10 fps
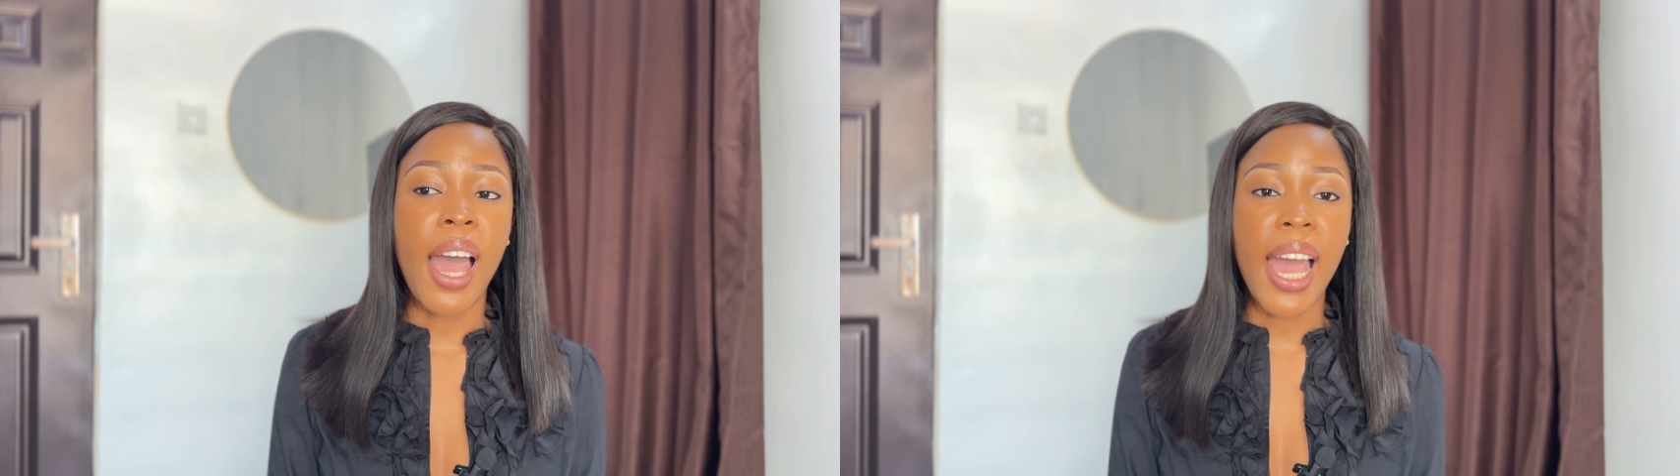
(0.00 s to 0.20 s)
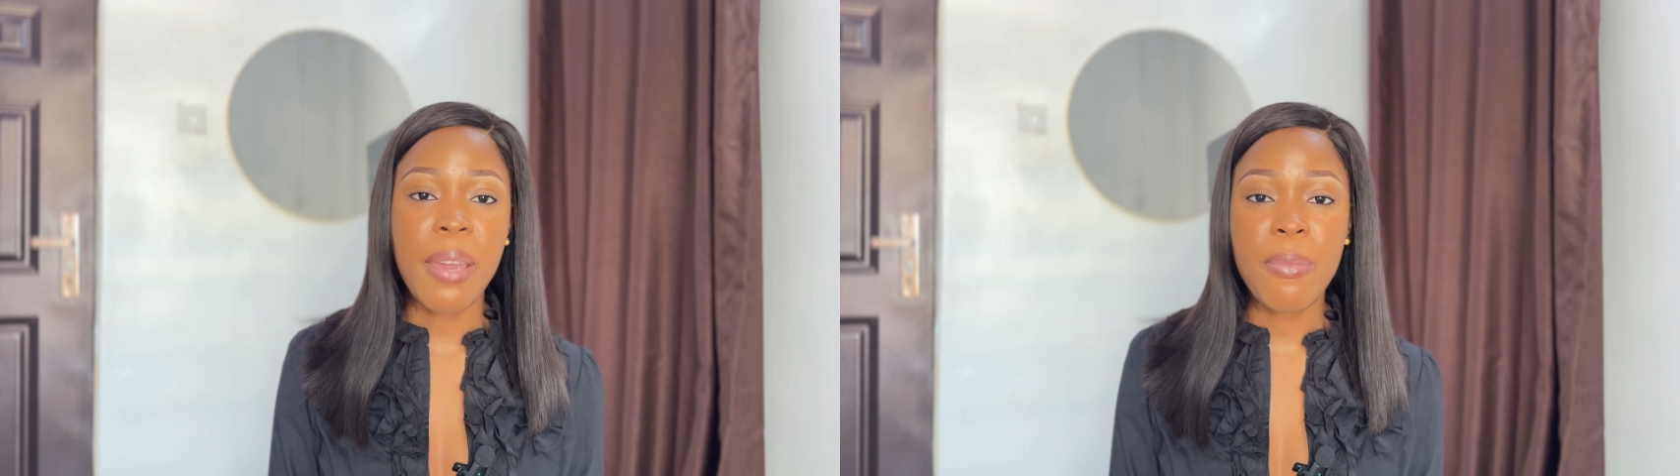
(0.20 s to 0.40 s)

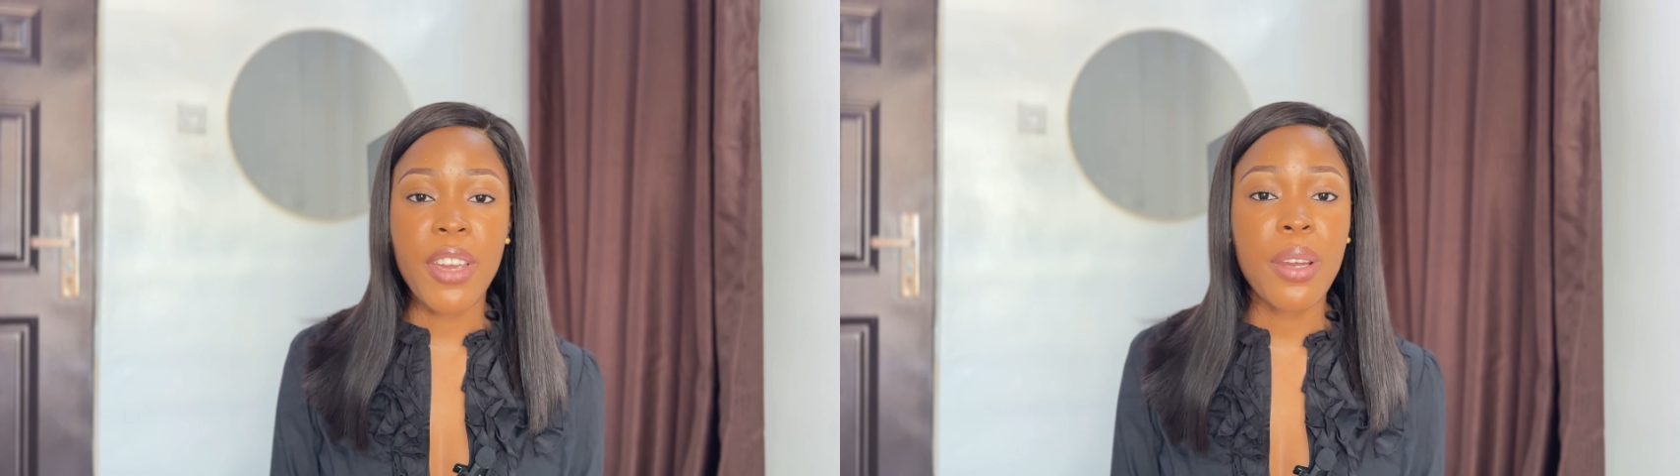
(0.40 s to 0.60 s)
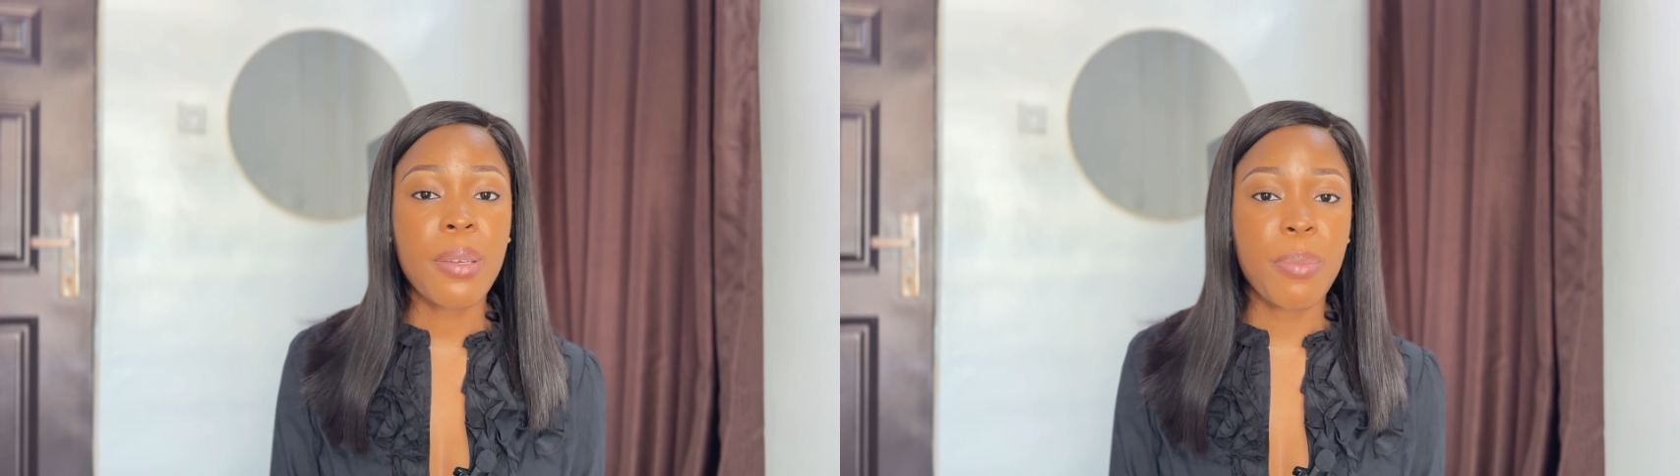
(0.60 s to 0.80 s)
I'm
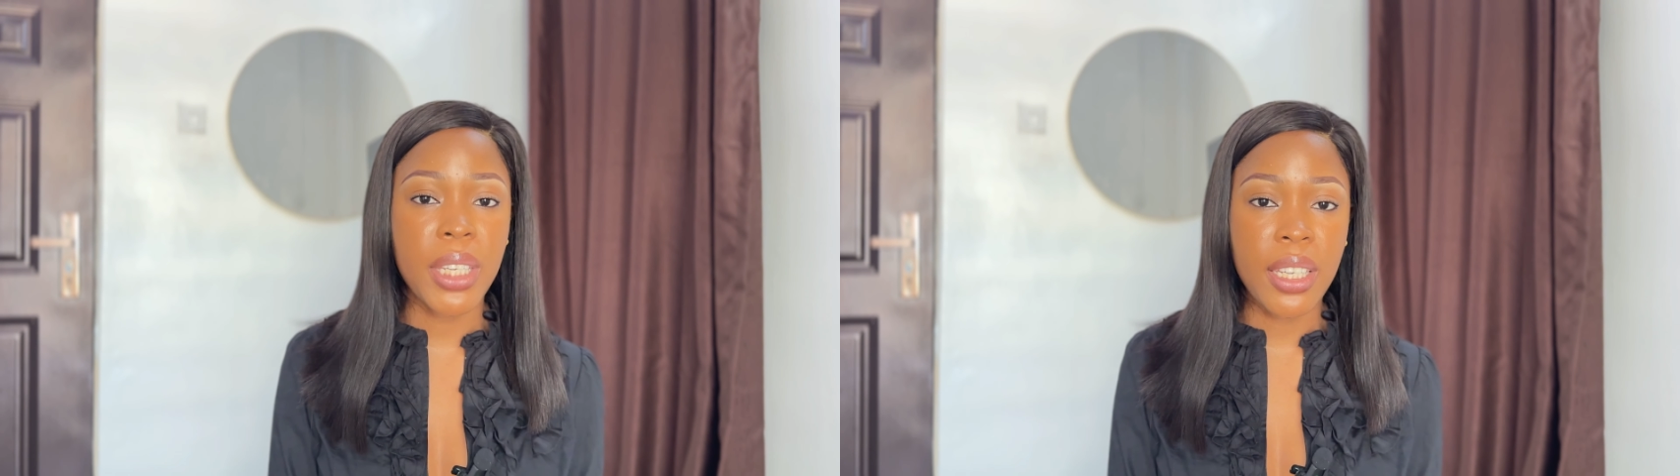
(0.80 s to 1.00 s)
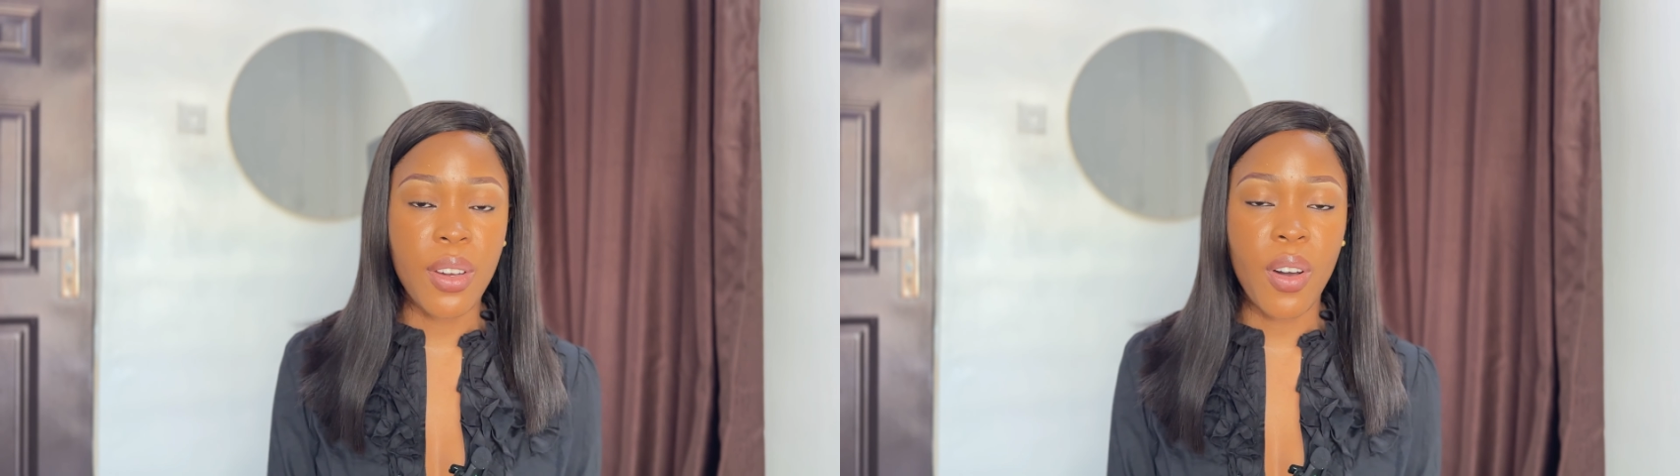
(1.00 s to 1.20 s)
very
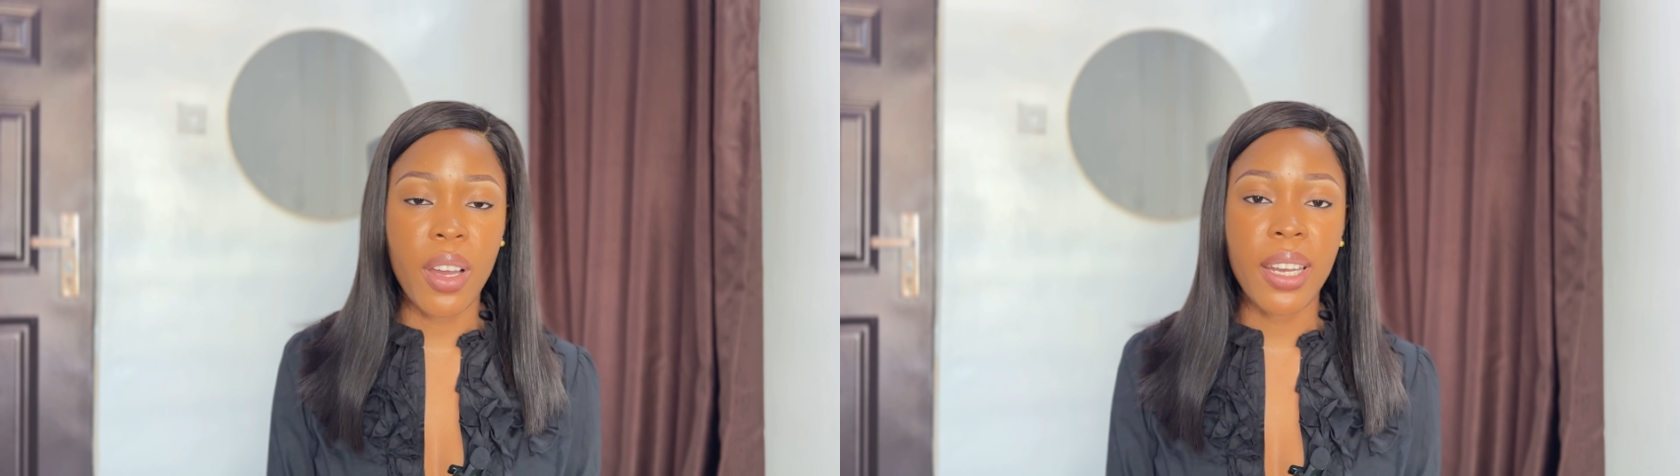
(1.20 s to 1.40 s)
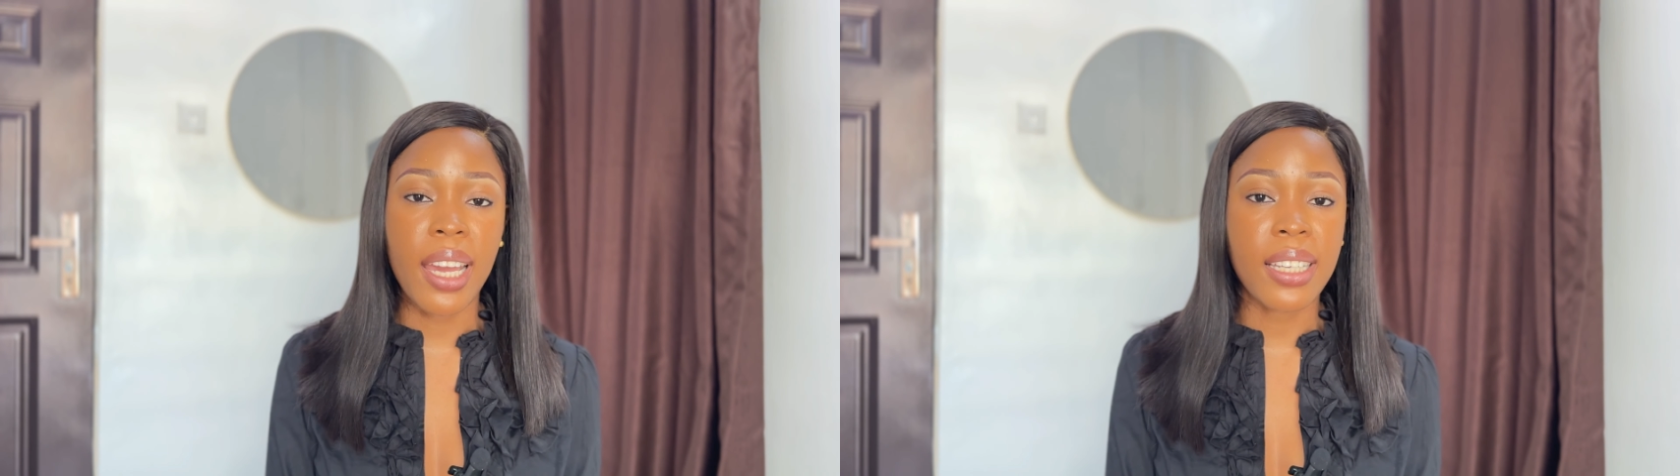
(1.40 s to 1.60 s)
big
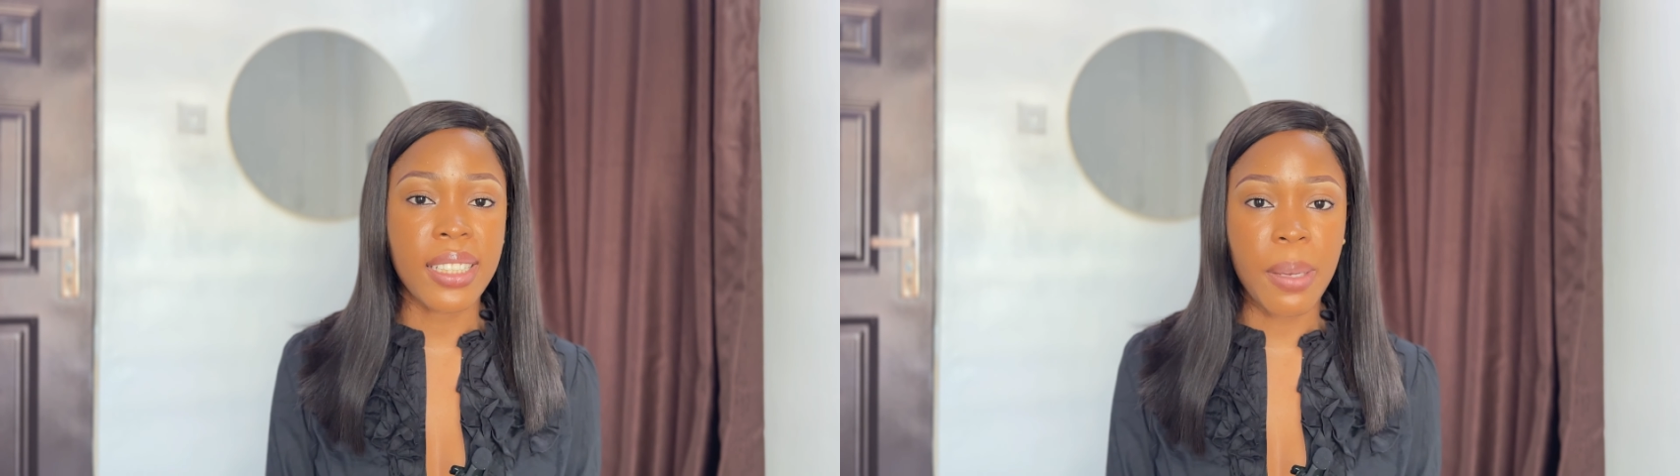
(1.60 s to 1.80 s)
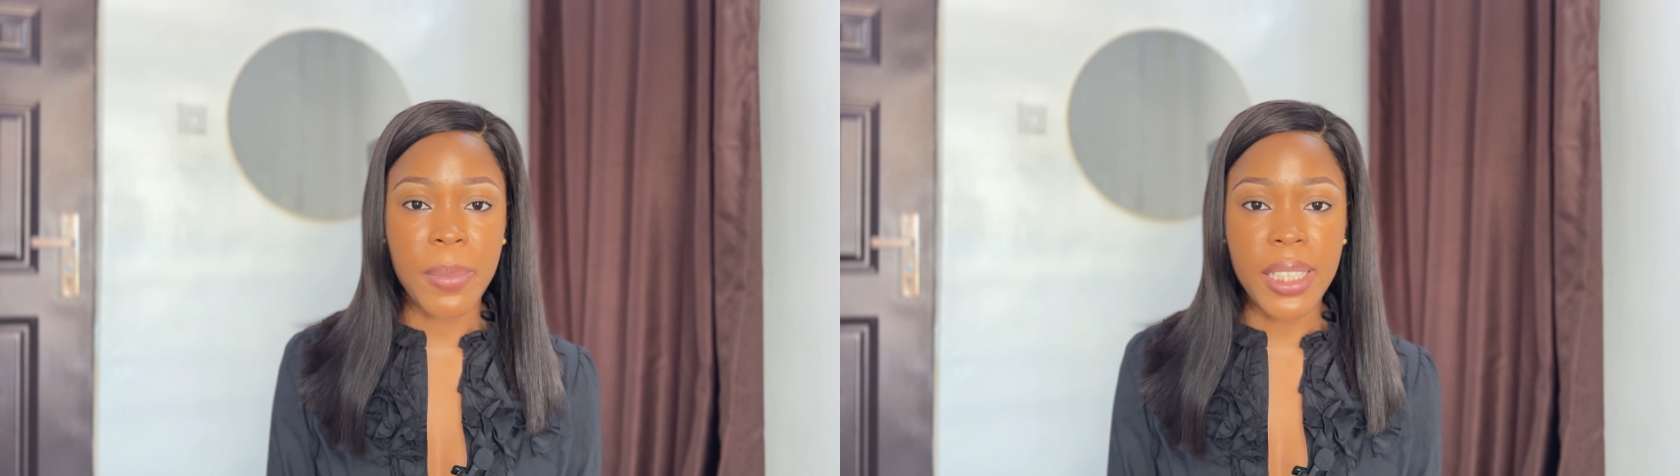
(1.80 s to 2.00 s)
on
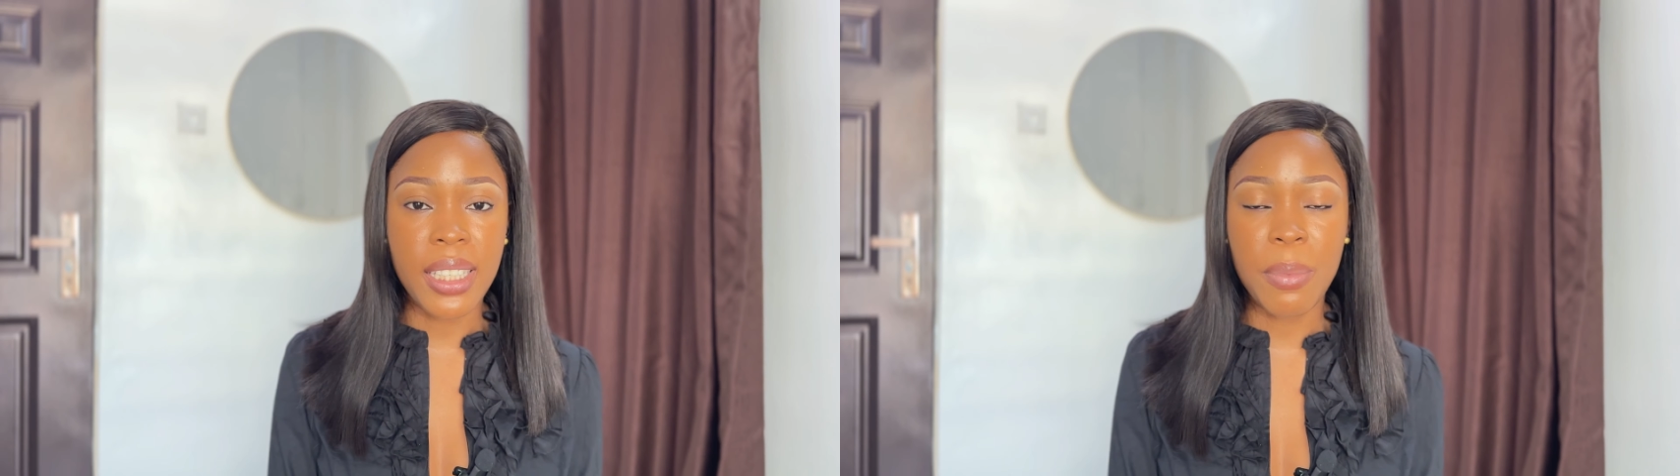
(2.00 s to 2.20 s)
academics.